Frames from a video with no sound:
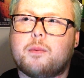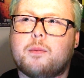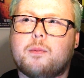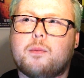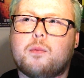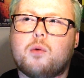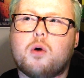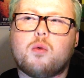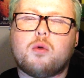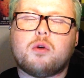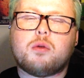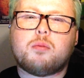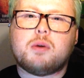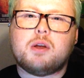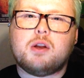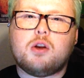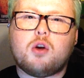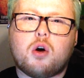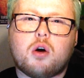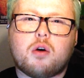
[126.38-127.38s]
what with
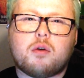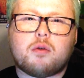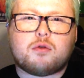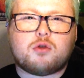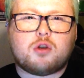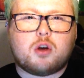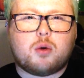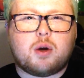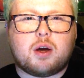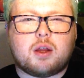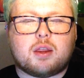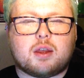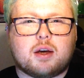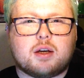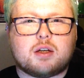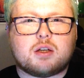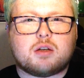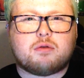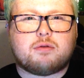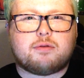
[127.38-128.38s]
me not doing
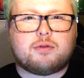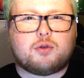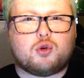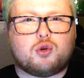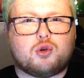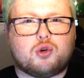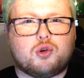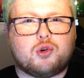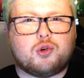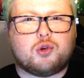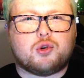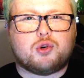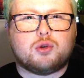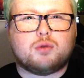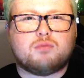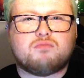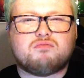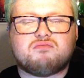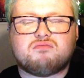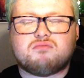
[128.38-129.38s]
this for
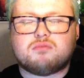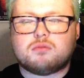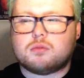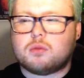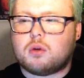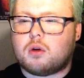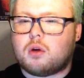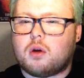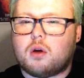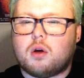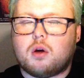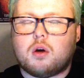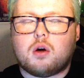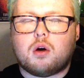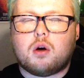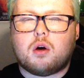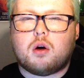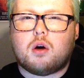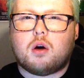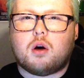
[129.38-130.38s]

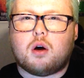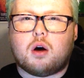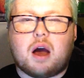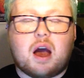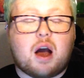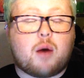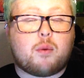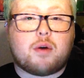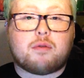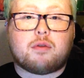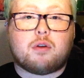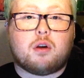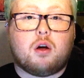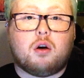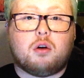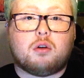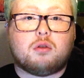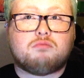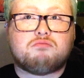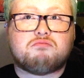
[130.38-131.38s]
however
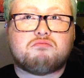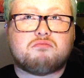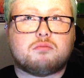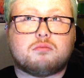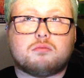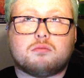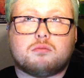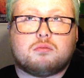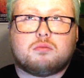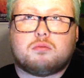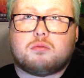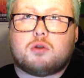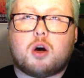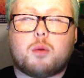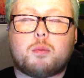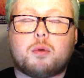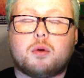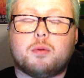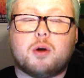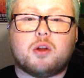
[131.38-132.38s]
long,
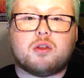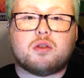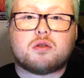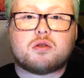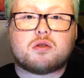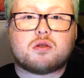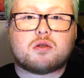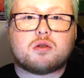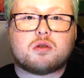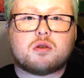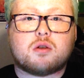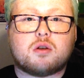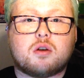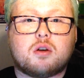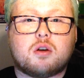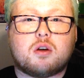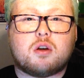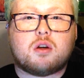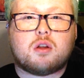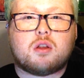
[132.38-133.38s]
couple months,
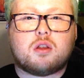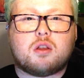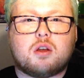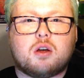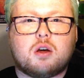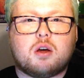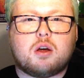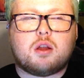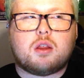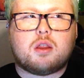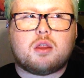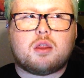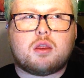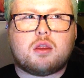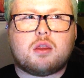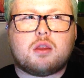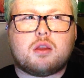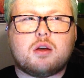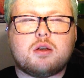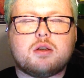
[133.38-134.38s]
that
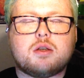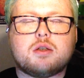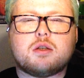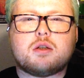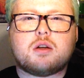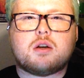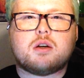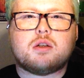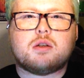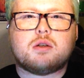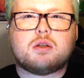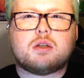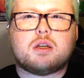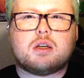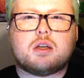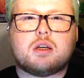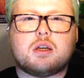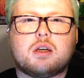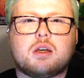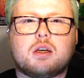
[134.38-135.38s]
this is a nice
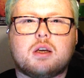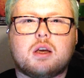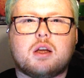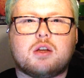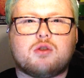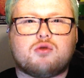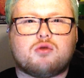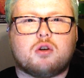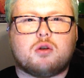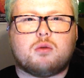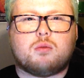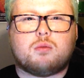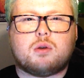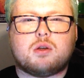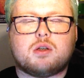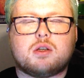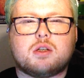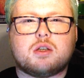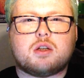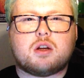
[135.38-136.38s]
intro.
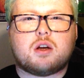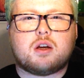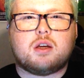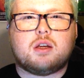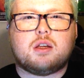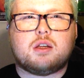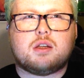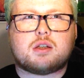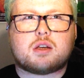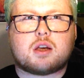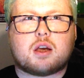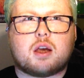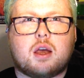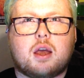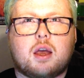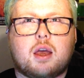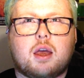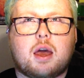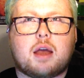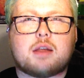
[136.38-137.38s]
This is a nice
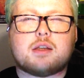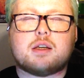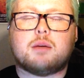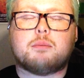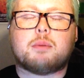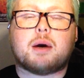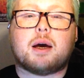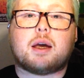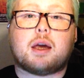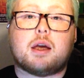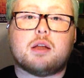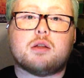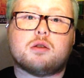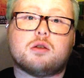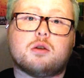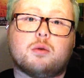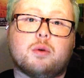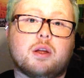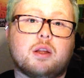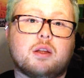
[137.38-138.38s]
getting back
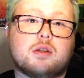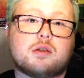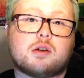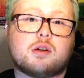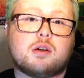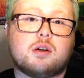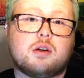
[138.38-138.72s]
into it.